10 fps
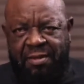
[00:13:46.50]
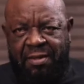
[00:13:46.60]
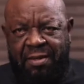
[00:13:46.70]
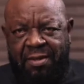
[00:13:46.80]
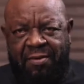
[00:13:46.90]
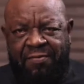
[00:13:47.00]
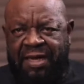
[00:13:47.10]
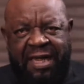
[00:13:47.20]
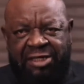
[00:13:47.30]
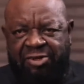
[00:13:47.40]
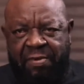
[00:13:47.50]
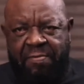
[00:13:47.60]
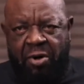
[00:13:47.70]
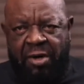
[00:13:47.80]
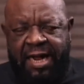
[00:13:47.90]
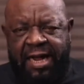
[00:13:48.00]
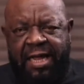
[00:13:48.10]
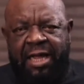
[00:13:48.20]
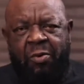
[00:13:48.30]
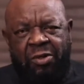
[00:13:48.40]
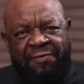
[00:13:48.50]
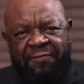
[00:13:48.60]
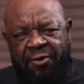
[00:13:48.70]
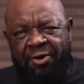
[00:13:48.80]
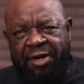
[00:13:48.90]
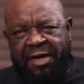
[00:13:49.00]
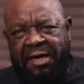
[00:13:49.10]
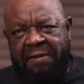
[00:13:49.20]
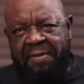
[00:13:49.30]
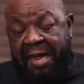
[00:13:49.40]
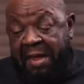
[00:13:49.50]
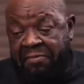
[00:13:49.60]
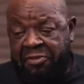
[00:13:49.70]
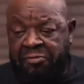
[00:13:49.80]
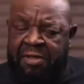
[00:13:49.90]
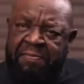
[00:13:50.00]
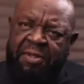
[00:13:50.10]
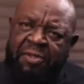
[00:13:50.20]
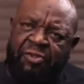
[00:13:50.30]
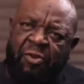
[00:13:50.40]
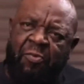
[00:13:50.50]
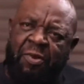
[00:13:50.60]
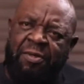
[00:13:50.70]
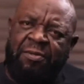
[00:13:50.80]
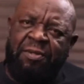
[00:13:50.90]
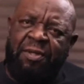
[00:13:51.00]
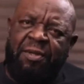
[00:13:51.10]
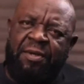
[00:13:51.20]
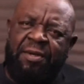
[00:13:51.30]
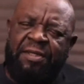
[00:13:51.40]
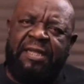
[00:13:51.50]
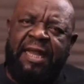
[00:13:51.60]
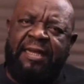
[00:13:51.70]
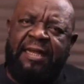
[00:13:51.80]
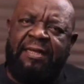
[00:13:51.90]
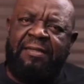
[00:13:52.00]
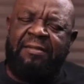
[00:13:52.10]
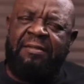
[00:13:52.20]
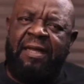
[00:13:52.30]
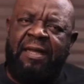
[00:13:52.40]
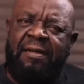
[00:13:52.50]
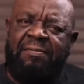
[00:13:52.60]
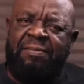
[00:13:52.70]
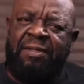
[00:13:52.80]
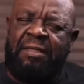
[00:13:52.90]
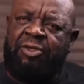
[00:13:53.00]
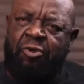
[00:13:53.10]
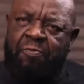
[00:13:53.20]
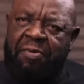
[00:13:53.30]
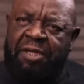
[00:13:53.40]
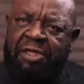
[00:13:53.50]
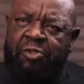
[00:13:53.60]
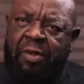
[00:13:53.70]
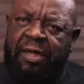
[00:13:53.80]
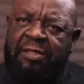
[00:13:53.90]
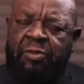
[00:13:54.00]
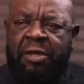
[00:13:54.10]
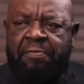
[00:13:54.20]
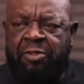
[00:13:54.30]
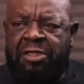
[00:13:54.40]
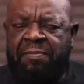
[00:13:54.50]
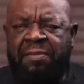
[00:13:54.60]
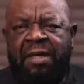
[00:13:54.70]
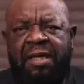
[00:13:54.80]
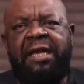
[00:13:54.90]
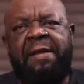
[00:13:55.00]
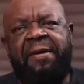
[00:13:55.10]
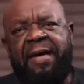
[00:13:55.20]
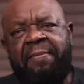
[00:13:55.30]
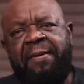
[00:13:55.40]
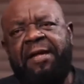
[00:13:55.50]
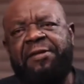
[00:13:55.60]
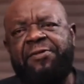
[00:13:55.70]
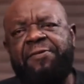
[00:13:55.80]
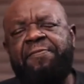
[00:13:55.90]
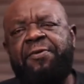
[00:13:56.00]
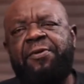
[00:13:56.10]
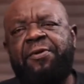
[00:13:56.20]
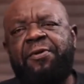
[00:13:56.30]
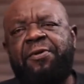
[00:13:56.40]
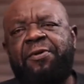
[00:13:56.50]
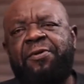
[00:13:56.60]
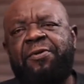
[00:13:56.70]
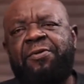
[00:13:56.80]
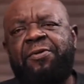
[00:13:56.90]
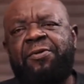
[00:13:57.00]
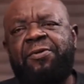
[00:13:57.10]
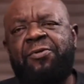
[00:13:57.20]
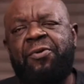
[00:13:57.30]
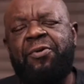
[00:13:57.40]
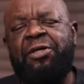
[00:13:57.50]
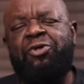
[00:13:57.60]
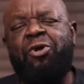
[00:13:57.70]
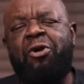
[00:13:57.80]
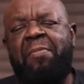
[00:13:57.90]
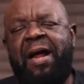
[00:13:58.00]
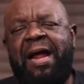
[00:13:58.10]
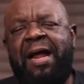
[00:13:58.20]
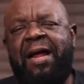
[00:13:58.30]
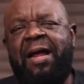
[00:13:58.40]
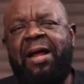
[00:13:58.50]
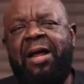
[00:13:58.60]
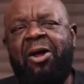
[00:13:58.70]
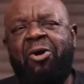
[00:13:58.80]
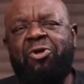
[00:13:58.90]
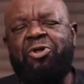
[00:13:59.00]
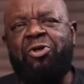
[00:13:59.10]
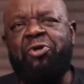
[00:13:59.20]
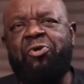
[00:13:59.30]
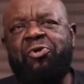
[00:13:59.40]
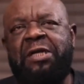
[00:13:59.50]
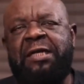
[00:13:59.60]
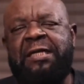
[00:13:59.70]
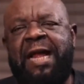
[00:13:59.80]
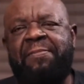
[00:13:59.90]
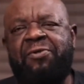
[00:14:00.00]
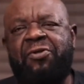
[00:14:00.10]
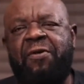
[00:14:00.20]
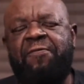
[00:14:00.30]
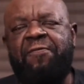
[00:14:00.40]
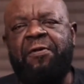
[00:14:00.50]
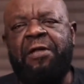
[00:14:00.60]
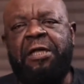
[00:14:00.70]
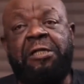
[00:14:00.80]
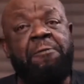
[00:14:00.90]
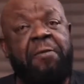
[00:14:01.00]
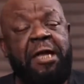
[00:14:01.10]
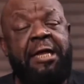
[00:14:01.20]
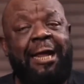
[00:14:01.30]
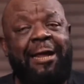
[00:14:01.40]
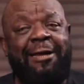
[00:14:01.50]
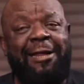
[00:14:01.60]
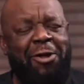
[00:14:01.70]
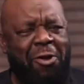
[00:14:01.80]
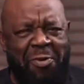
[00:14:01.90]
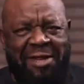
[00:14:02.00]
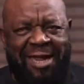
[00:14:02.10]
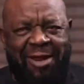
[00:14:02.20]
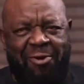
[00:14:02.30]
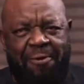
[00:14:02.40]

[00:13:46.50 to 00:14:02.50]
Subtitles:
of the extreme order. It was the following day, perhaps, maybe someone decided it shouldn't be this way. So they put him in a better place. So the trauma continues in terms of his being held incommunicado.